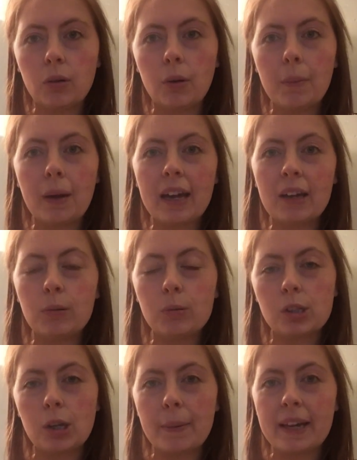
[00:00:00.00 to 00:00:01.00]
thought it might
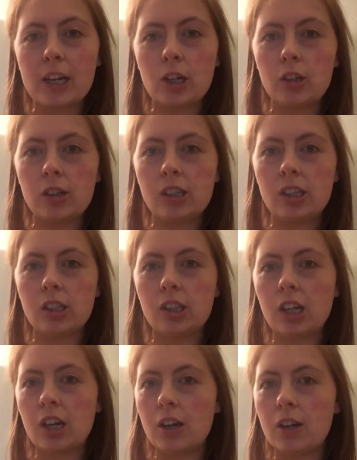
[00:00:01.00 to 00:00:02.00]
also be good
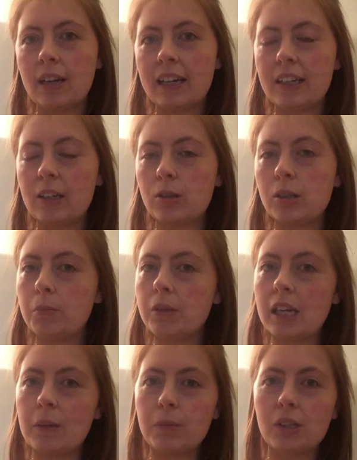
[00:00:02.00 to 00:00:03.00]
to let you know some
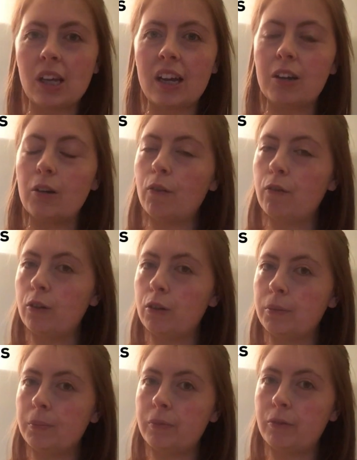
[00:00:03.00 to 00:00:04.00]
tips that I got
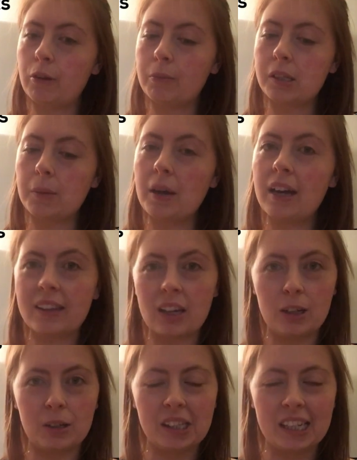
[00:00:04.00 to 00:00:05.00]
from some other
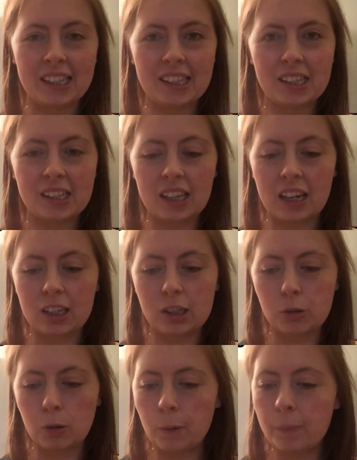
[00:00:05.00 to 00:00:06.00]
artists that I
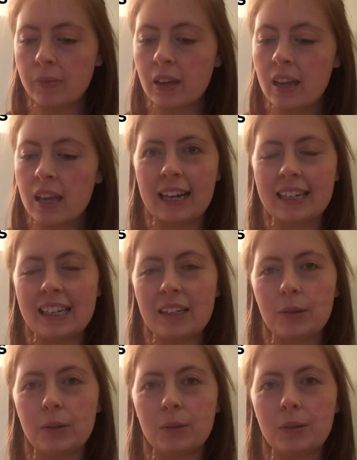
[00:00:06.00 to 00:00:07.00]
saw. I had a
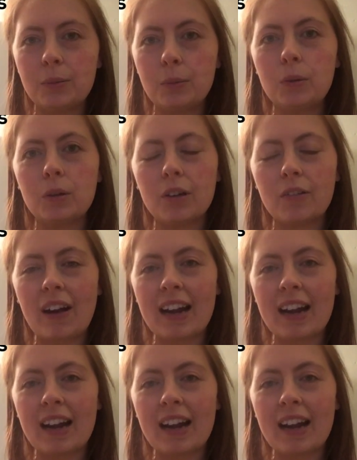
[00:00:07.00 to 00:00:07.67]
little walk